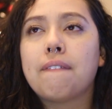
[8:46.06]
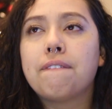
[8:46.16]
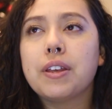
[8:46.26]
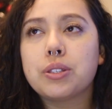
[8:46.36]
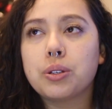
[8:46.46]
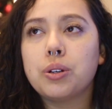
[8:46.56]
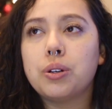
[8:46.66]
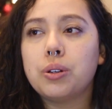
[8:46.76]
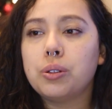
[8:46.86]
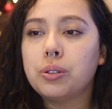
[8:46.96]

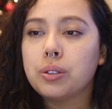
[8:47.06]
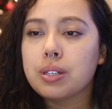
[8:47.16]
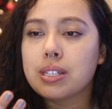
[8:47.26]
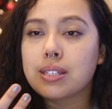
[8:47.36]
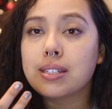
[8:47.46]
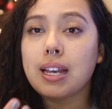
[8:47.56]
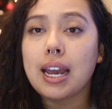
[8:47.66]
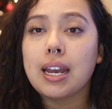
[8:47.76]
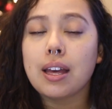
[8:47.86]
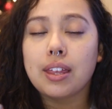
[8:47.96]
physical
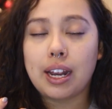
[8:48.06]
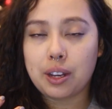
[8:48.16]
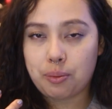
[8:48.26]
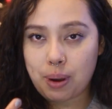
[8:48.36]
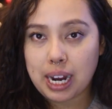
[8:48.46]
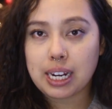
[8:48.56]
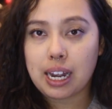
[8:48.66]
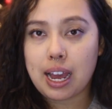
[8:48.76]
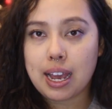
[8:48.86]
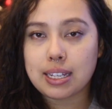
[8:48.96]
sight that I could
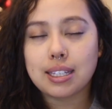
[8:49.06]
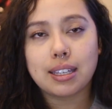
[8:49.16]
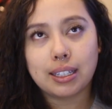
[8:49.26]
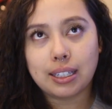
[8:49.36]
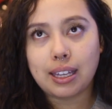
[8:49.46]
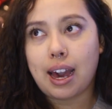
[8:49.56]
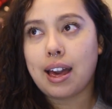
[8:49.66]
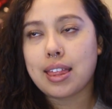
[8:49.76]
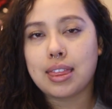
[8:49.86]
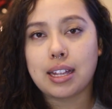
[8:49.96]
recognize,
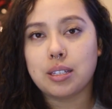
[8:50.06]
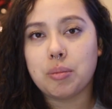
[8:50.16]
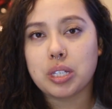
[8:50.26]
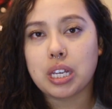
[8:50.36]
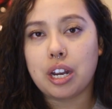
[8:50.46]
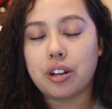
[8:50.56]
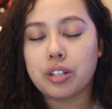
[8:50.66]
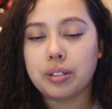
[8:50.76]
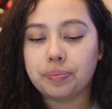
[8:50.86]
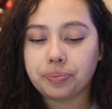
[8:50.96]
yeah, that's a
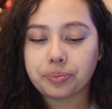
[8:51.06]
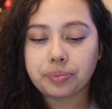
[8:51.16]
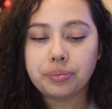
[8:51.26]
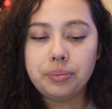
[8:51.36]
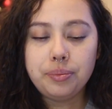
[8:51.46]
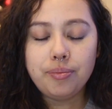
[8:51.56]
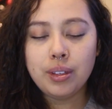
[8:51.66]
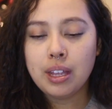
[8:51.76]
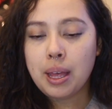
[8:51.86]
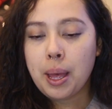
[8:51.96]
miscarriage.
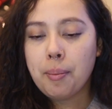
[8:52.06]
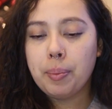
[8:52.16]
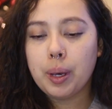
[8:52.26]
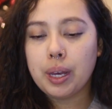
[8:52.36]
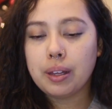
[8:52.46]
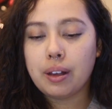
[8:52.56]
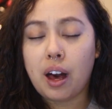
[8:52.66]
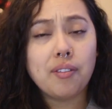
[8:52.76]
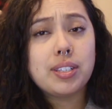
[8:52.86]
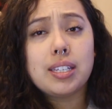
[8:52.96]
But
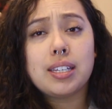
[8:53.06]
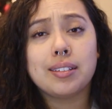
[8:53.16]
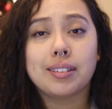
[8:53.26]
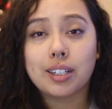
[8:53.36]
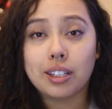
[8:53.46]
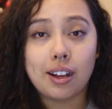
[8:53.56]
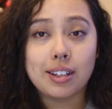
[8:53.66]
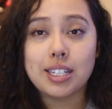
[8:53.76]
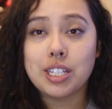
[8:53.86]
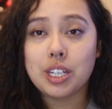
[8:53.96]
obviously
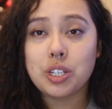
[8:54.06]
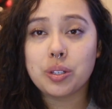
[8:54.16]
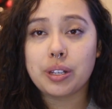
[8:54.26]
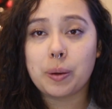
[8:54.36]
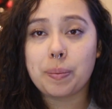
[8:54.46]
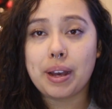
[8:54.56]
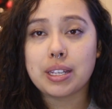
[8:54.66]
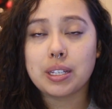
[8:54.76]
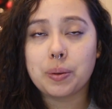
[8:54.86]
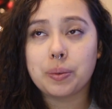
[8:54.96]
clots and tissues that I were
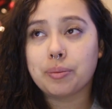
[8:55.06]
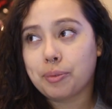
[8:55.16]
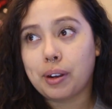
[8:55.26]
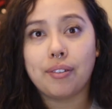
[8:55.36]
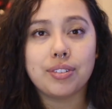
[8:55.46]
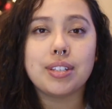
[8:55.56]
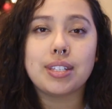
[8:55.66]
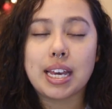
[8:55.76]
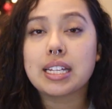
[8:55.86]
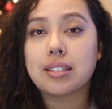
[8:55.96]
passing were obviously
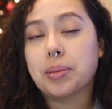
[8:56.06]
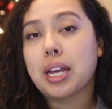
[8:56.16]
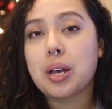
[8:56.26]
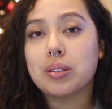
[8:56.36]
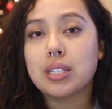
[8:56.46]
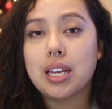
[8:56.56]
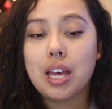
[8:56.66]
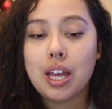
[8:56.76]
saying something else.